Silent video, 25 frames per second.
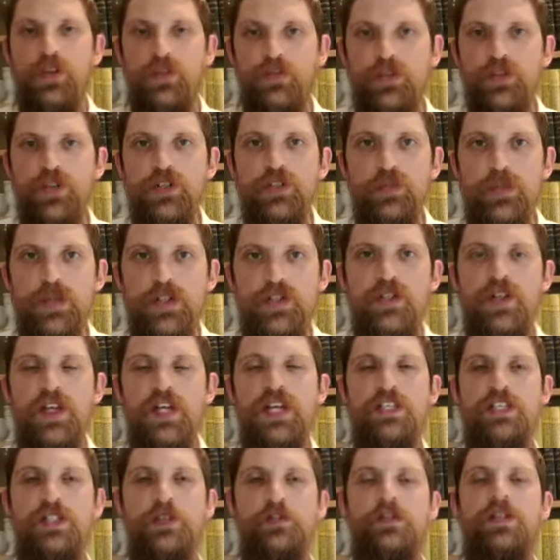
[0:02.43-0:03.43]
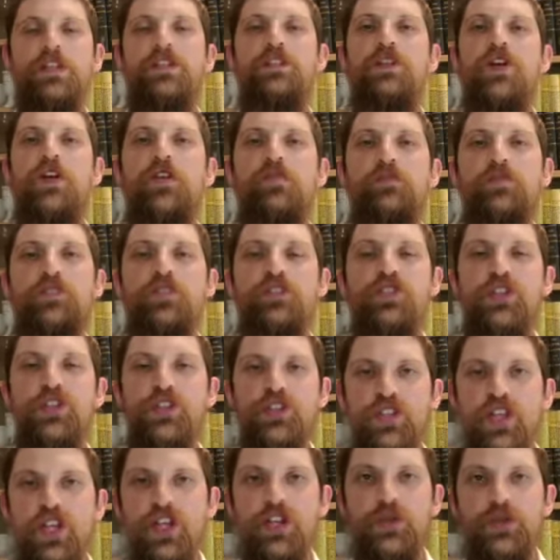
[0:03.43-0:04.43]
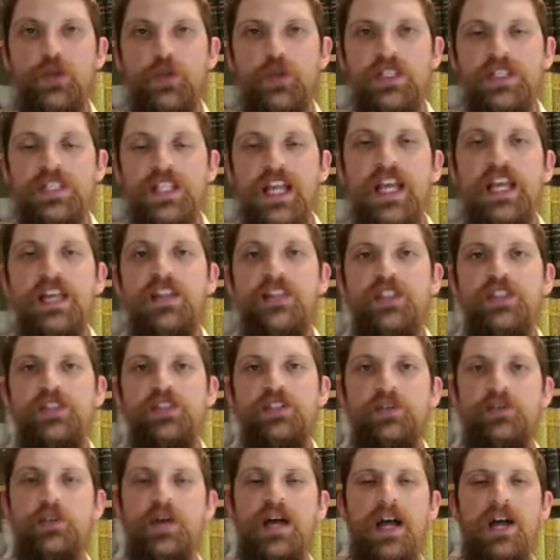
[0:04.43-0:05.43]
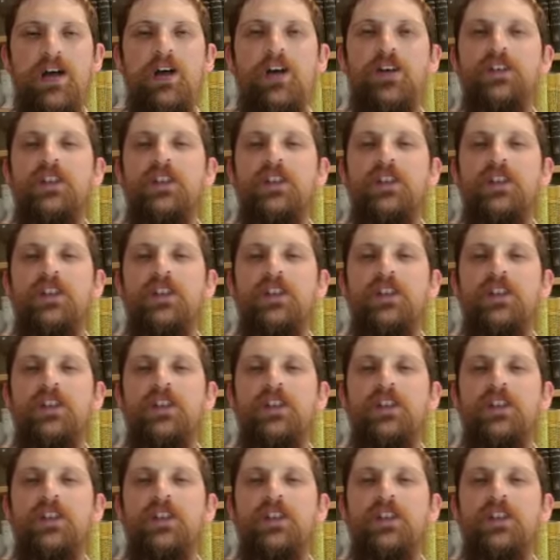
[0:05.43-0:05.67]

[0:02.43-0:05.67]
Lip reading: The first mitzvah is the mitzvah of mezuzah, as we say in the Shema,